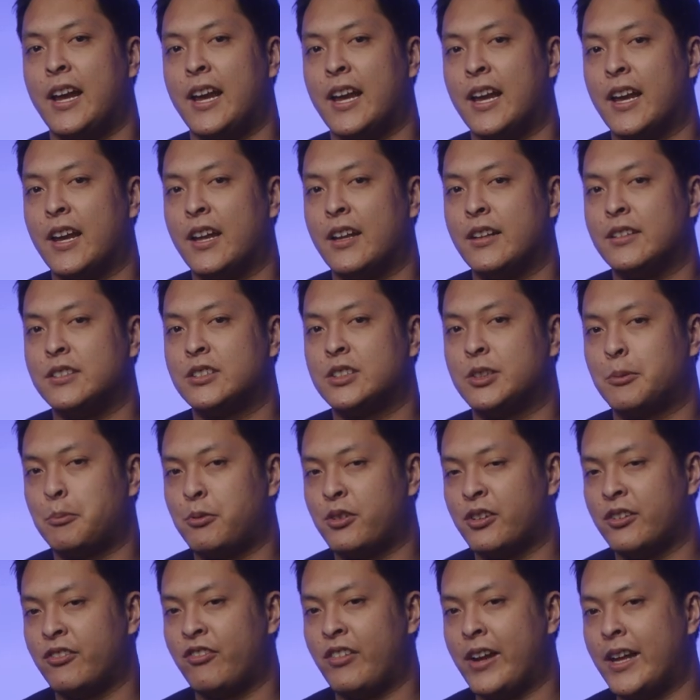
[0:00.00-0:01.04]
And to
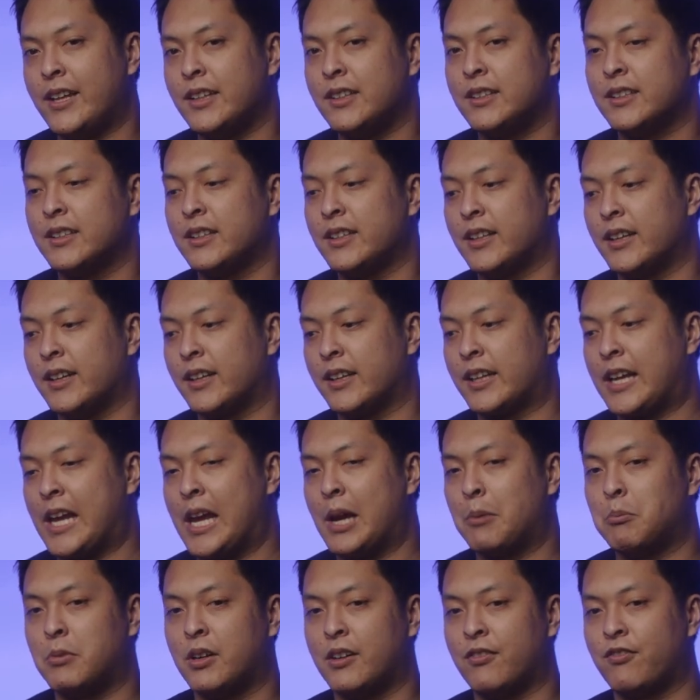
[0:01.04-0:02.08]
prevent the
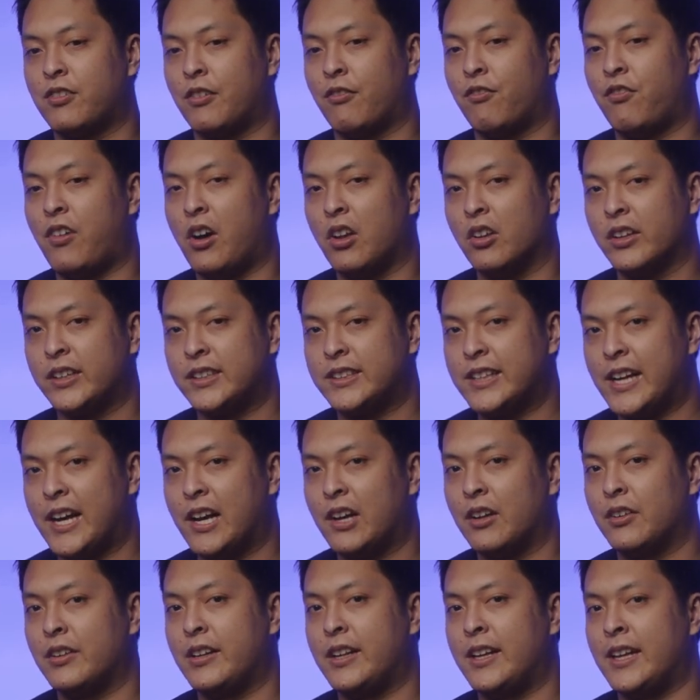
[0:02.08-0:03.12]
camera from falling
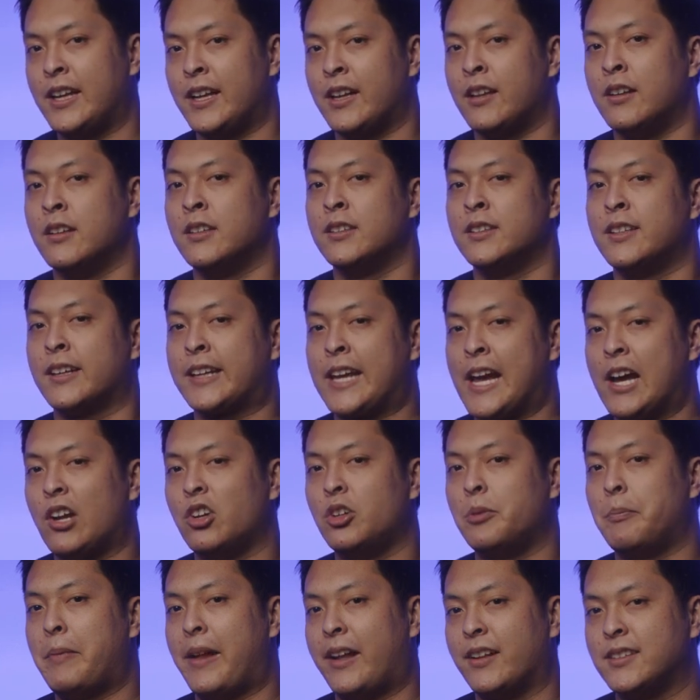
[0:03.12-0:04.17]
down, the
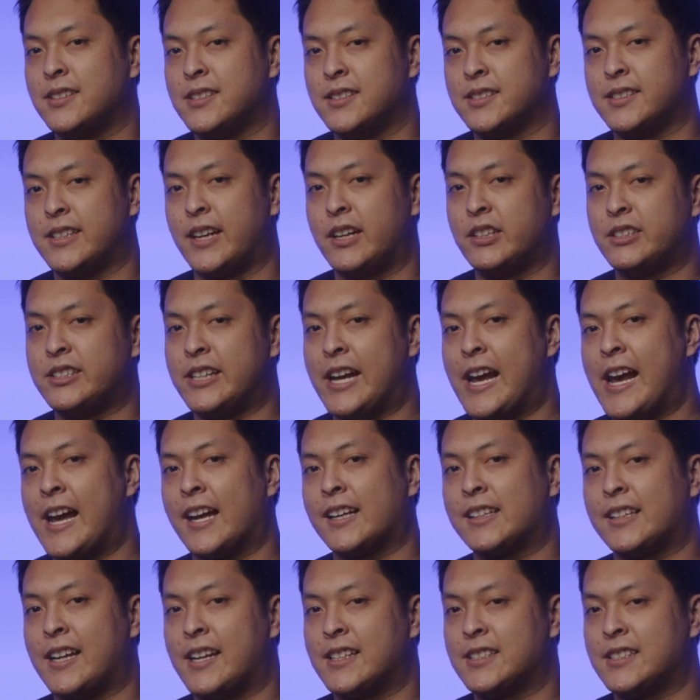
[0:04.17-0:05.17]
counterbalance is there to act